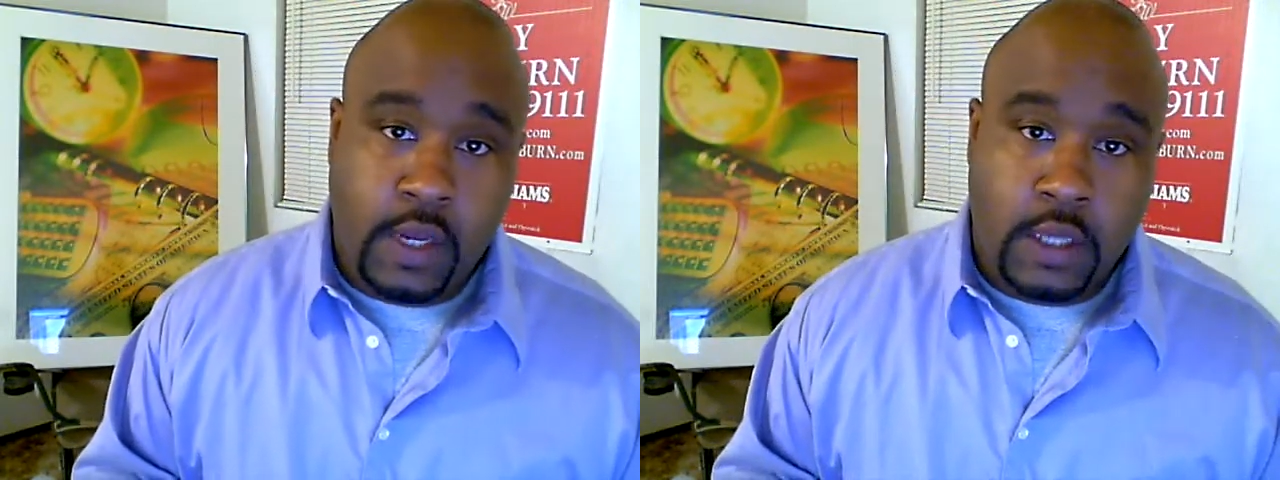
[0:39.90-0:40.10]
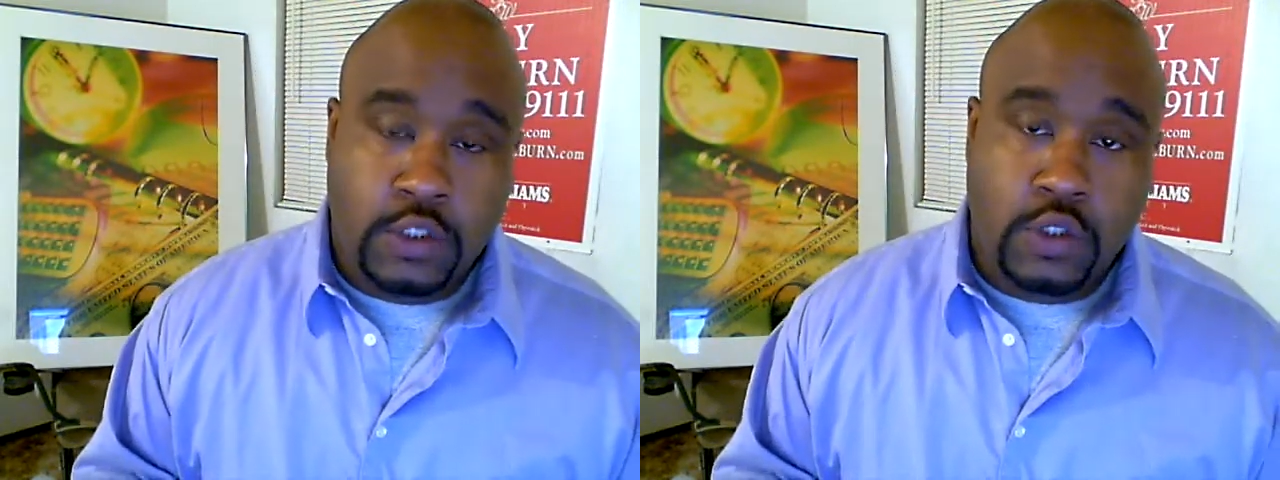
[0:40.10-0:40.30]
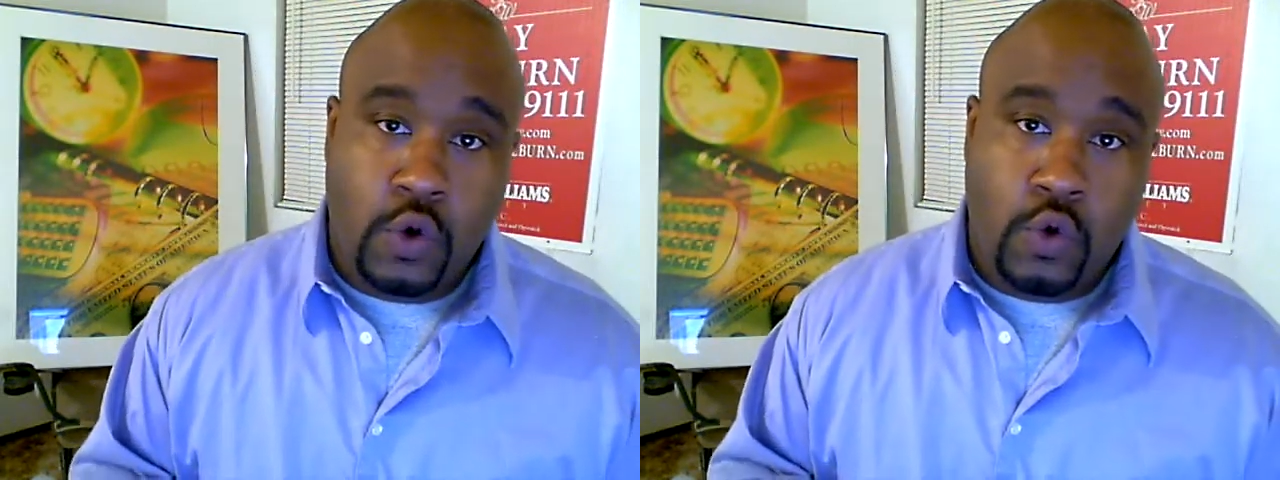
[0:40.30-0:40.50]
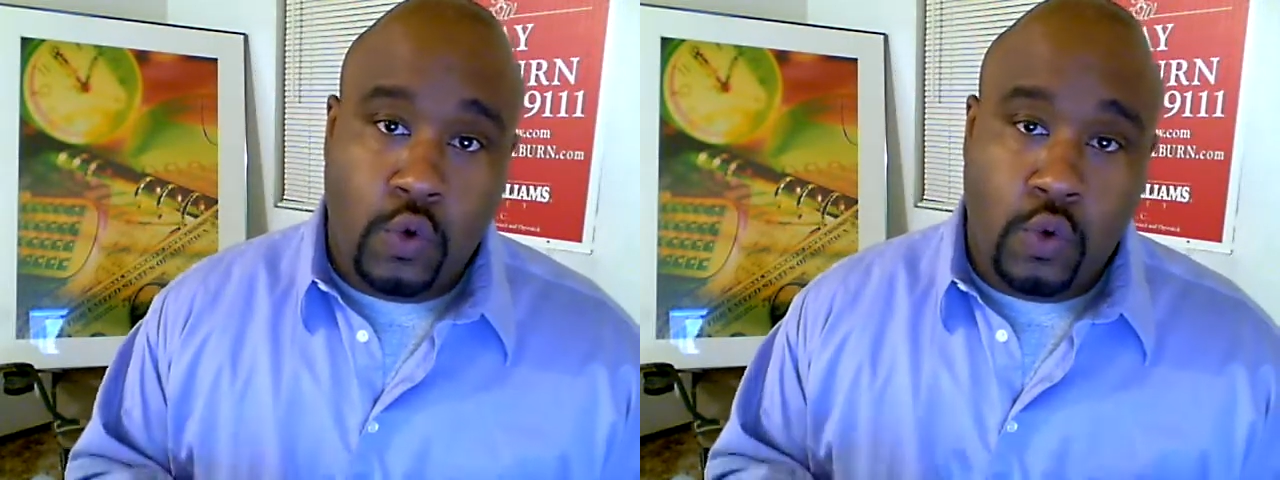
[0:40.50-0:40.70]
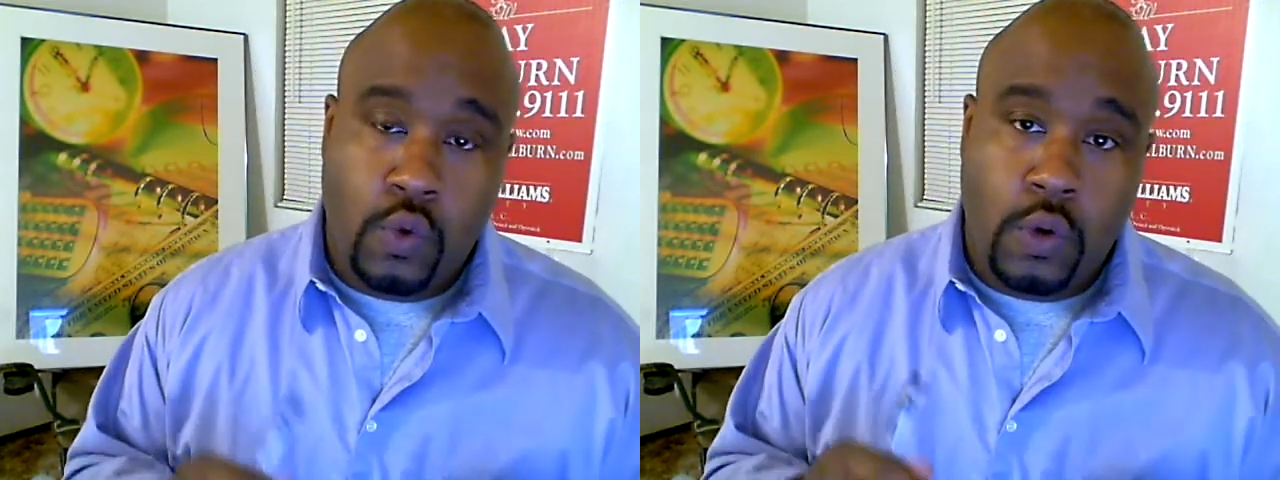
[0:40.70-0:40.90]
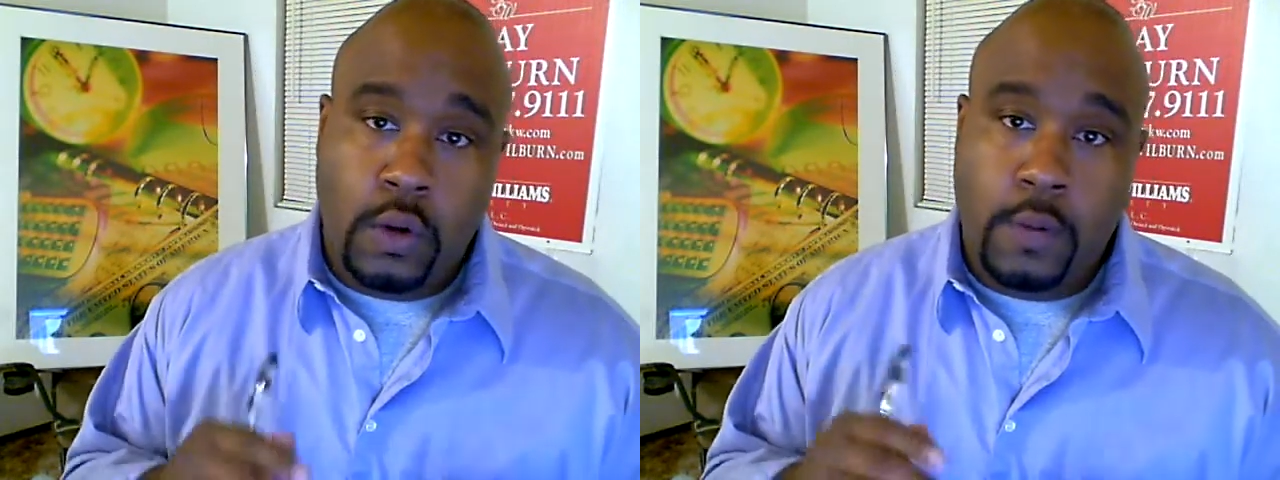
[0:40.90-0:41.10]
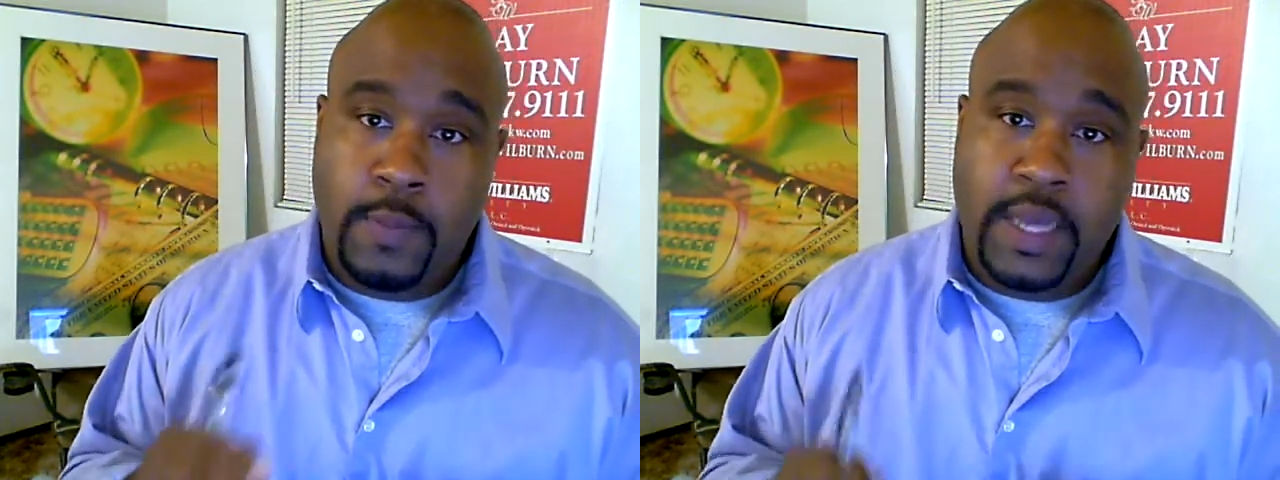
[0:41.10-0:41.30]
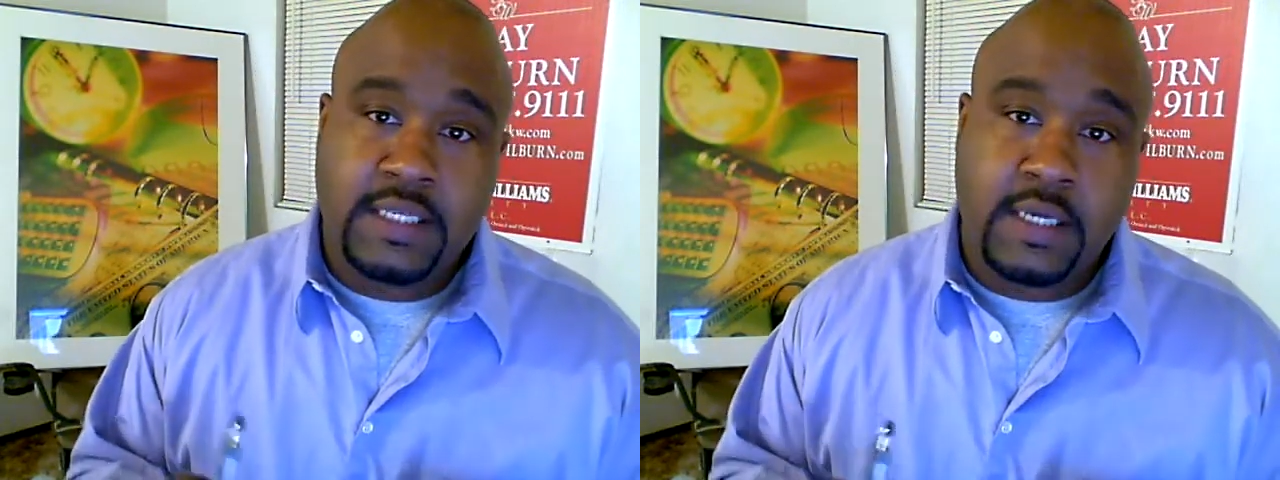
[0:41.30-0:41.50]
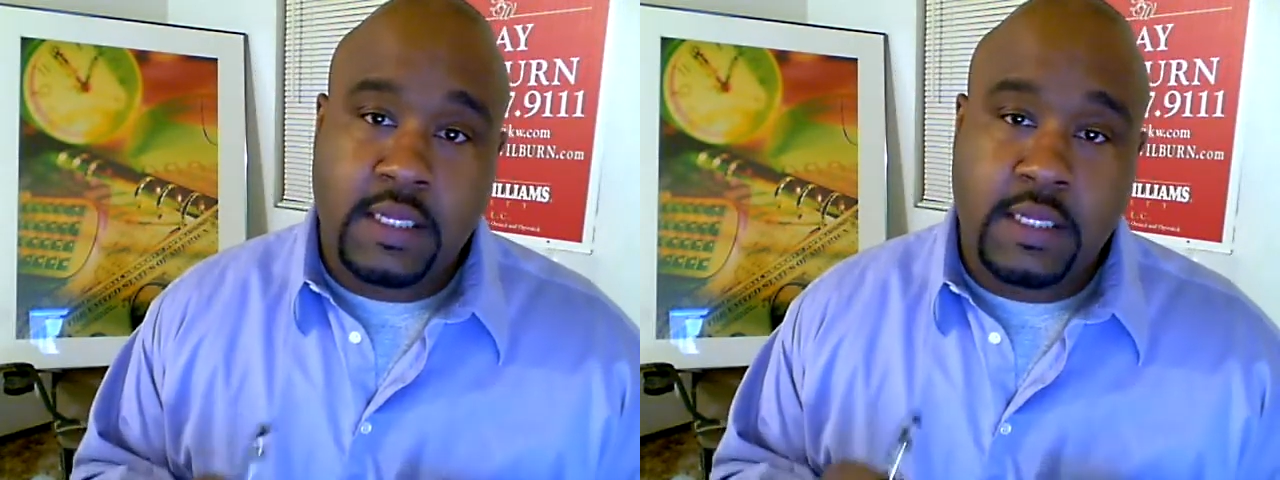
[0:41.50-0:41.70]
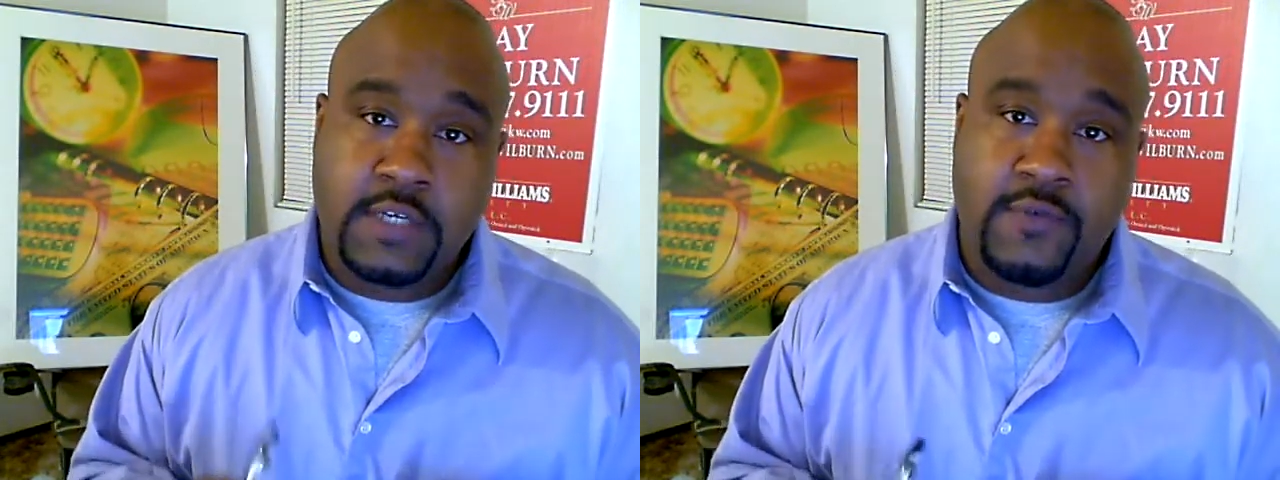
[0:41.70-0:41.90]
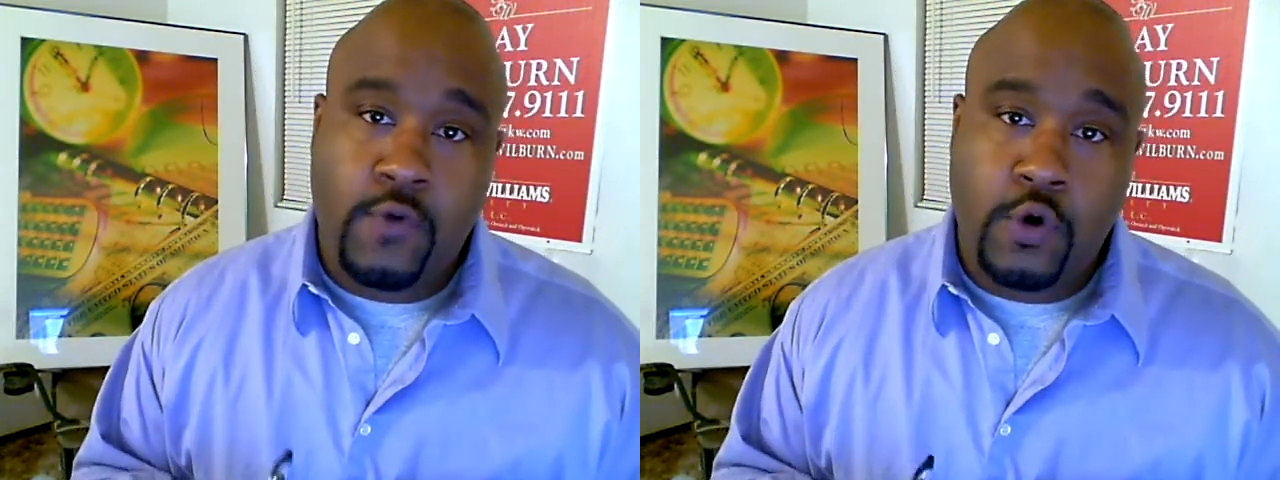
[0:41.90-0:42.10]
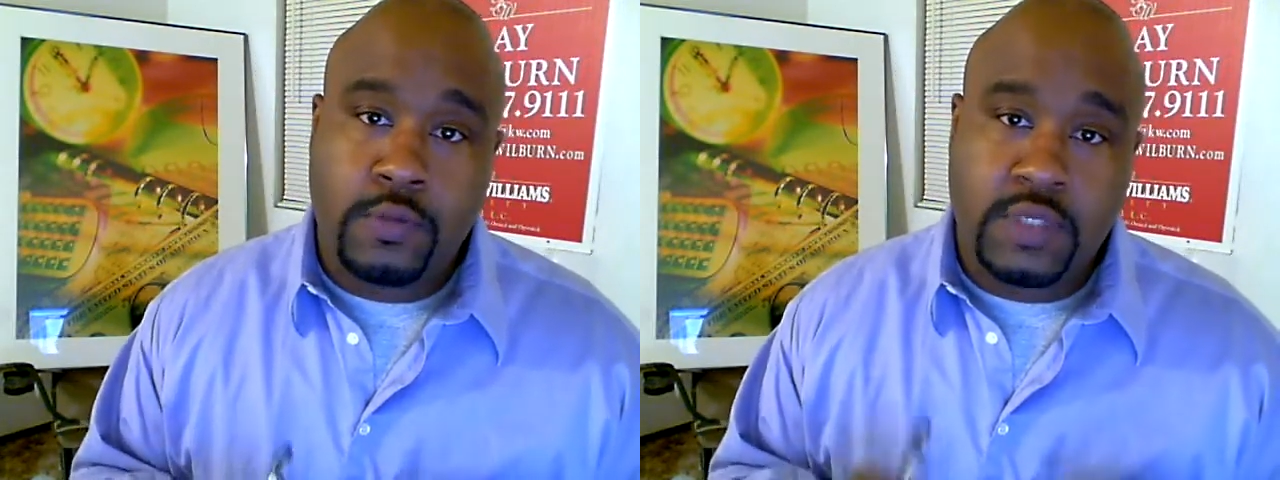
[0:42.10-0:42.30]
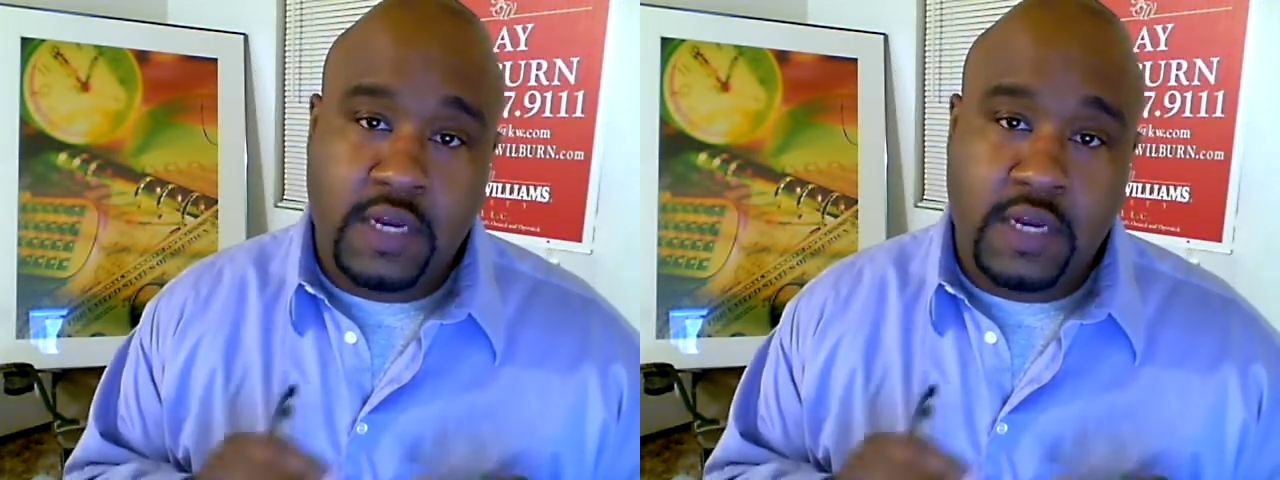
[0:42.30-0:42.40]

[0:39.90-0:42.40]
So basically these forms,